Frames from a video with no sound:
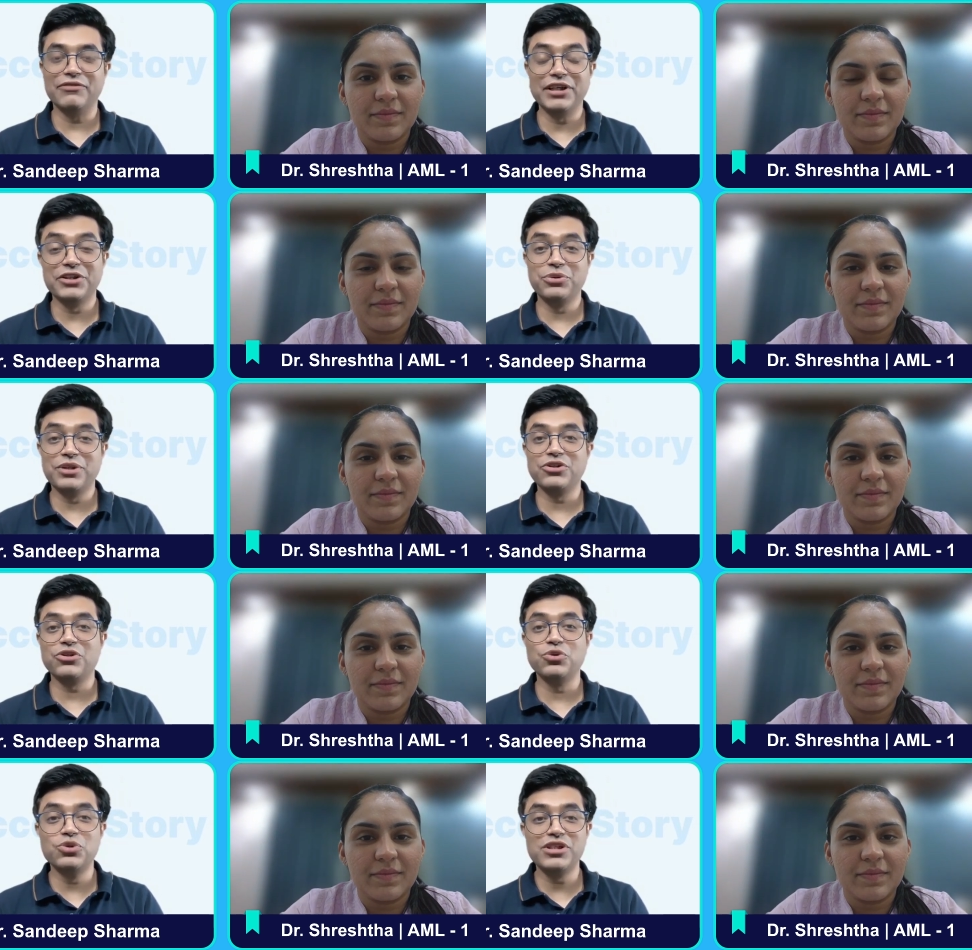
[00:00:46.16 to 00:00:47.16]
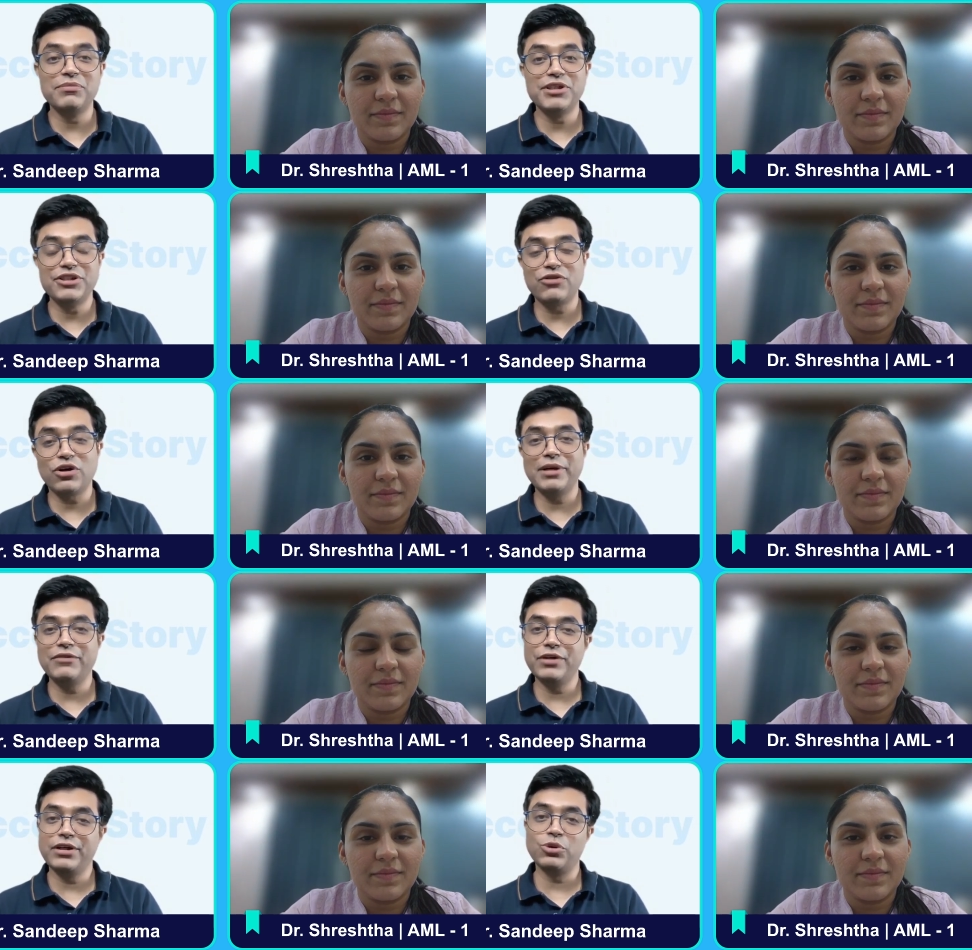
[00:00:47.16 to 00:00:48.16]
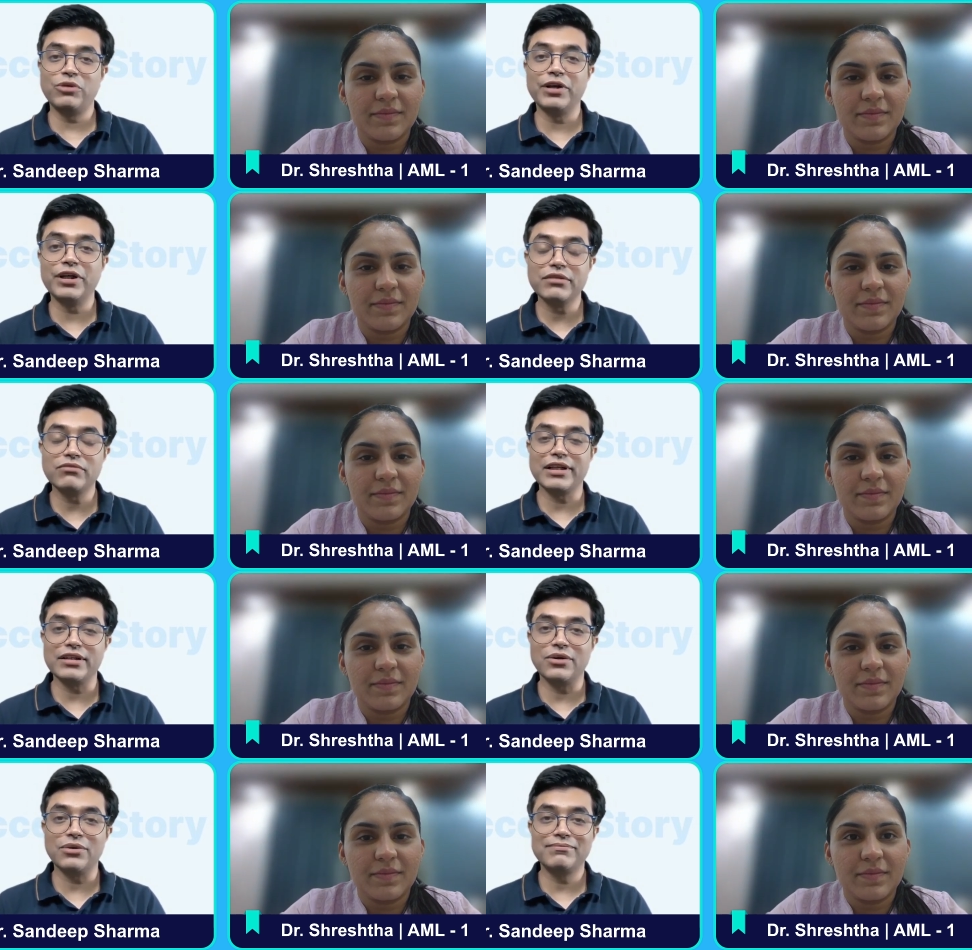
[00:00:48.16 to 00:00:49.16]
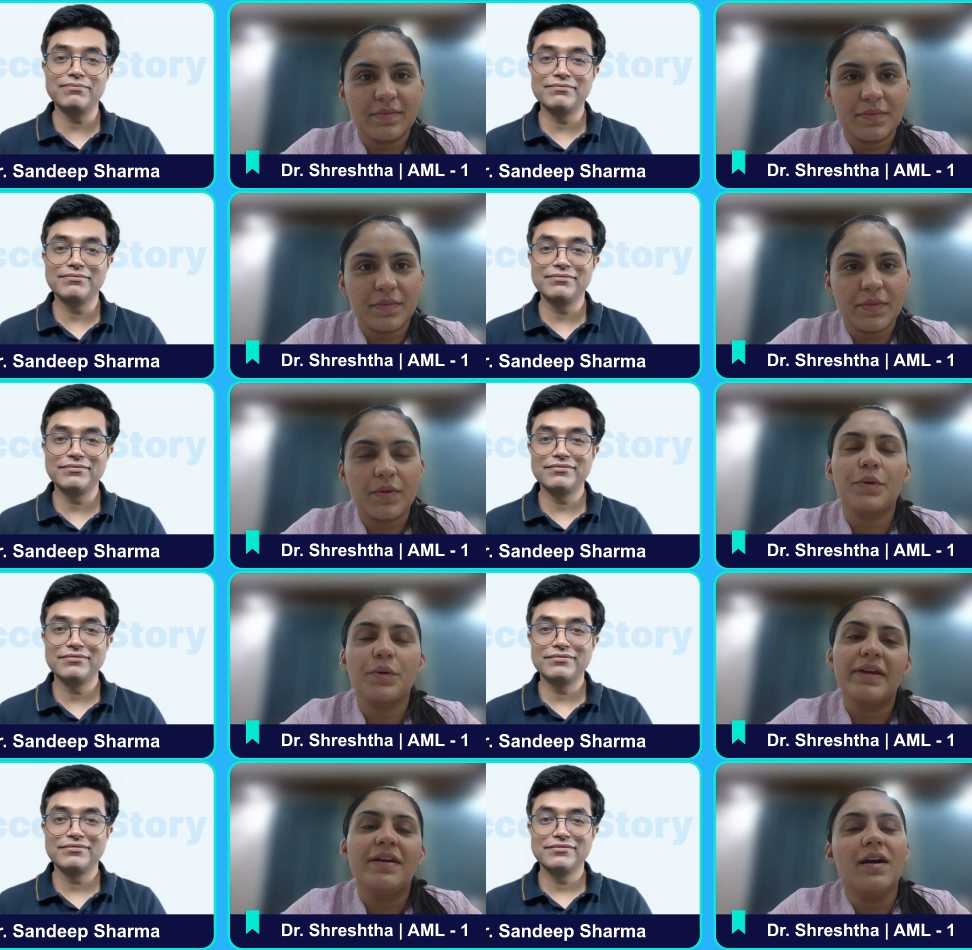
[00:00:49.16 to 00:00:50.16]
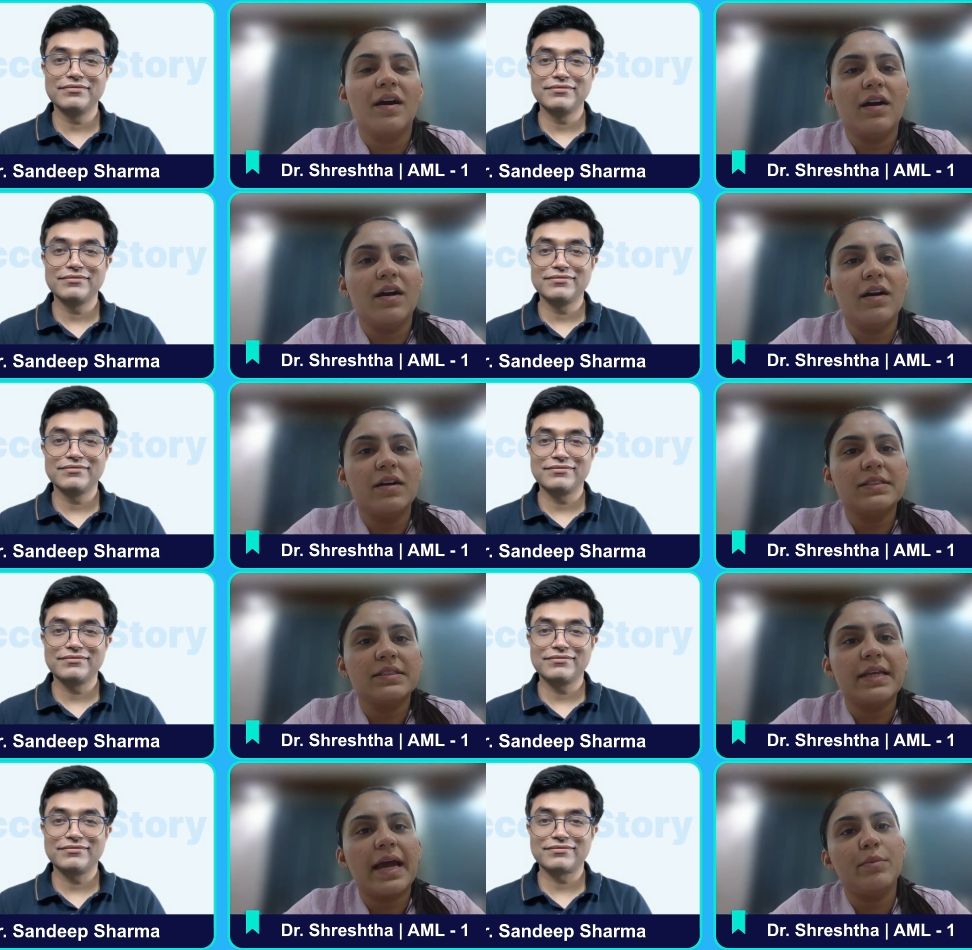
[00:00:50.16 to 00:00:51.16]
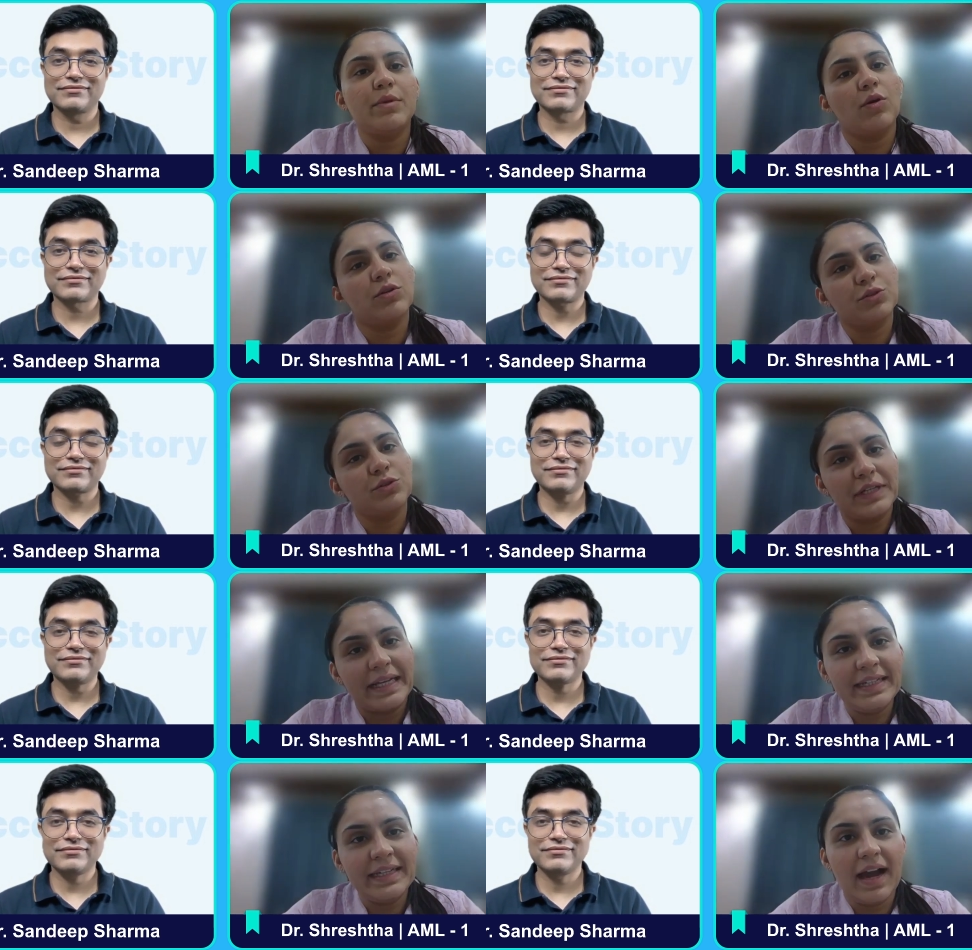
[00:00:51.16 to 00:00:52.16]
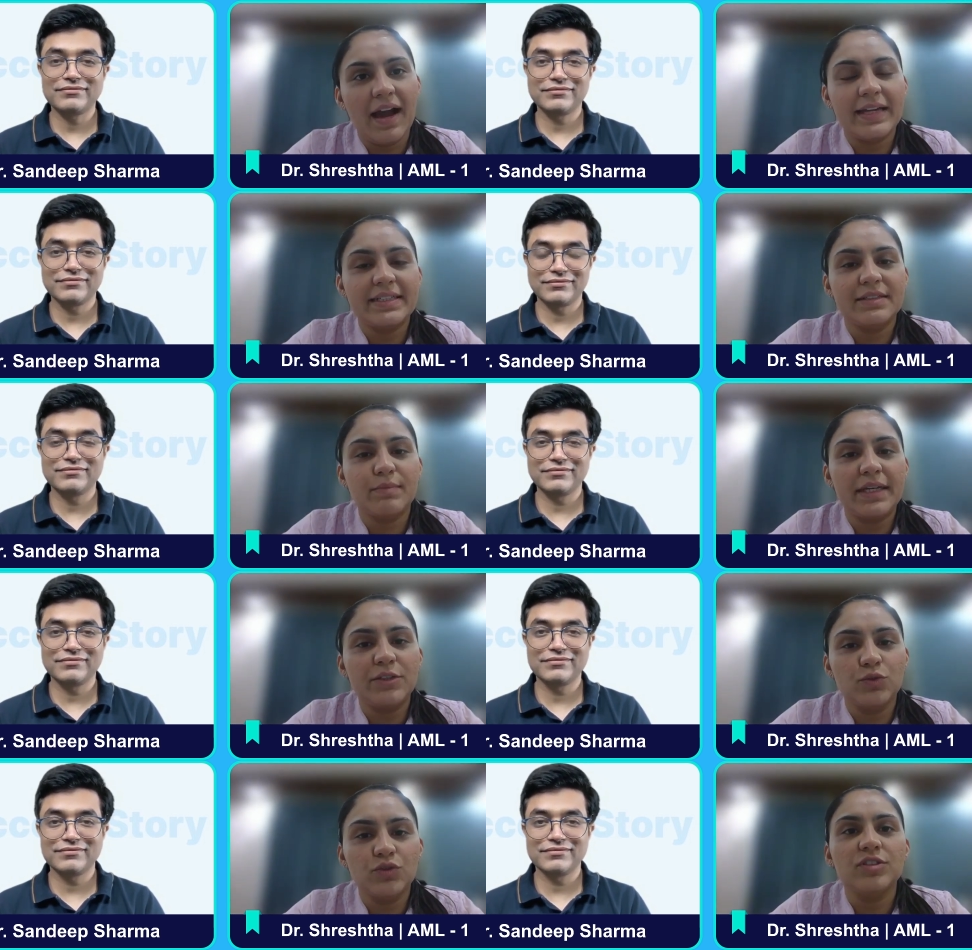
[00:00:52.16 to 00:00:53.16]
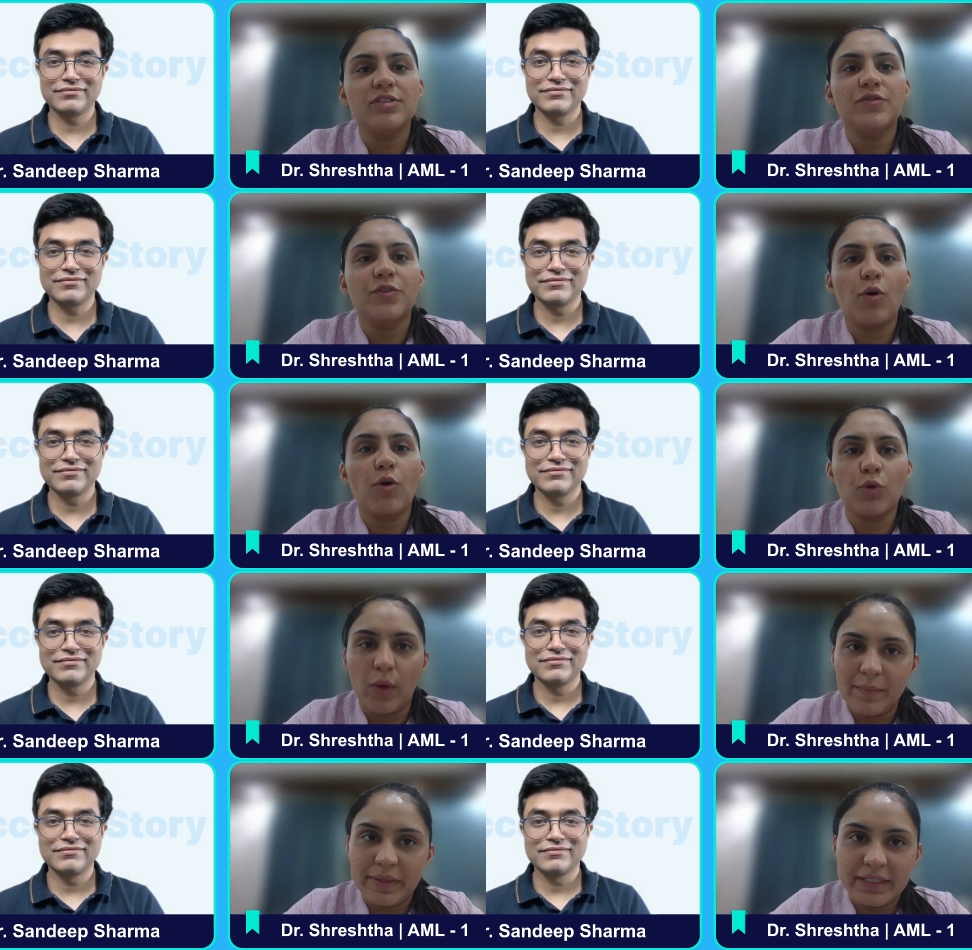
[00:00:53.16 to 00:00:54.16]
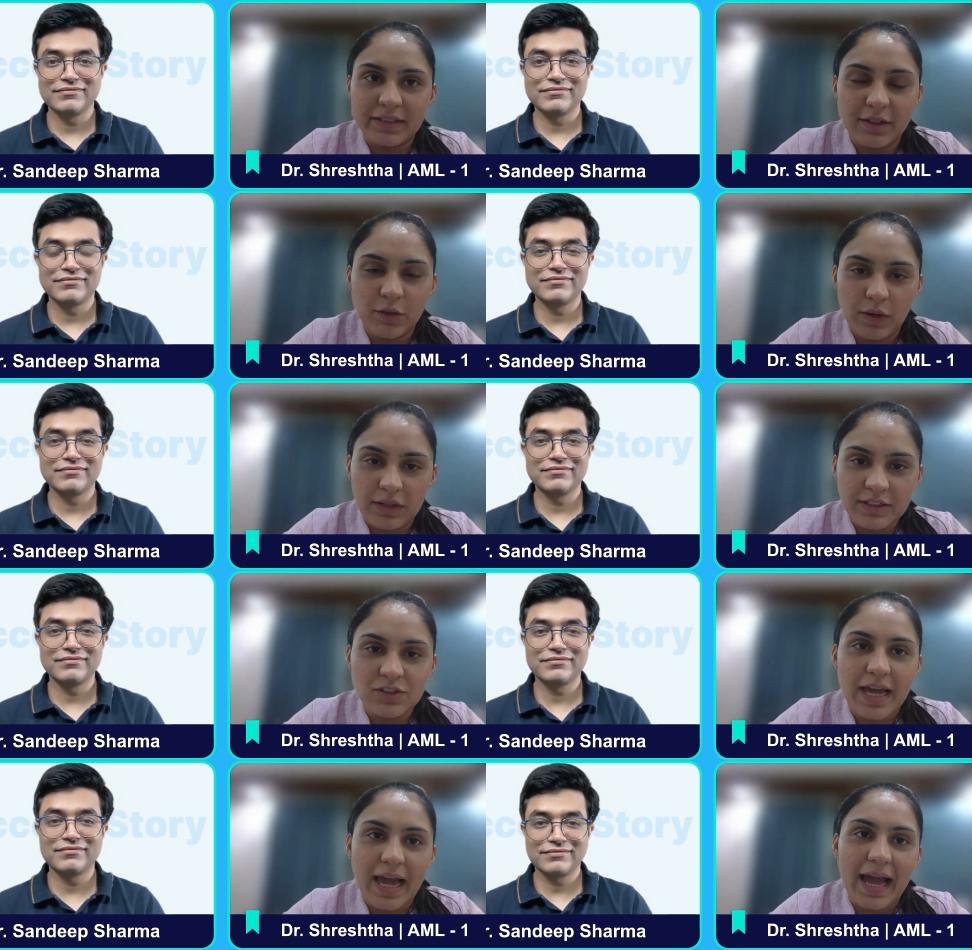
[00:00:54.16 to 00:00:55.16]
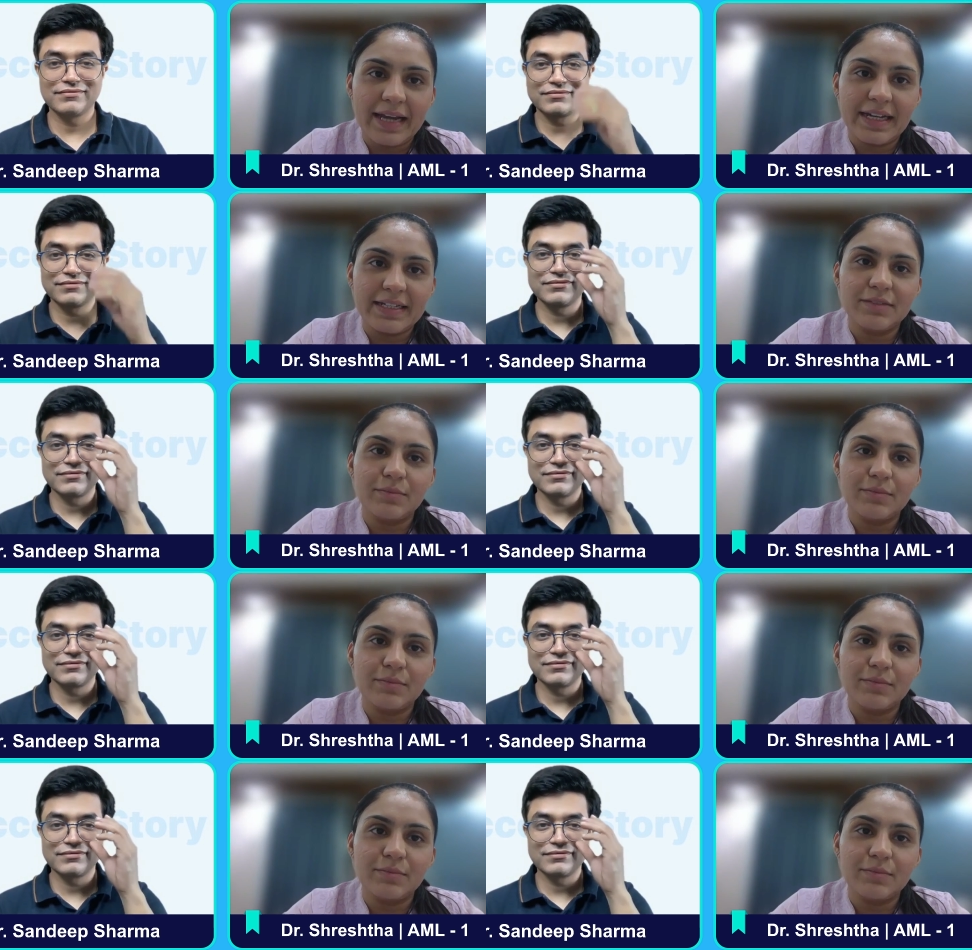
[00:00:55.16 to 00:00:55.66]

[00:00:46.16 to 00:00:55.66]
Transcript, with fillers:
Speaker 1: where you did your UGPG from, and where you are working by?
Speaker 2: Okay. Uh, sir, I belong to Delhi. I did my UG from Goa Medical College, and I did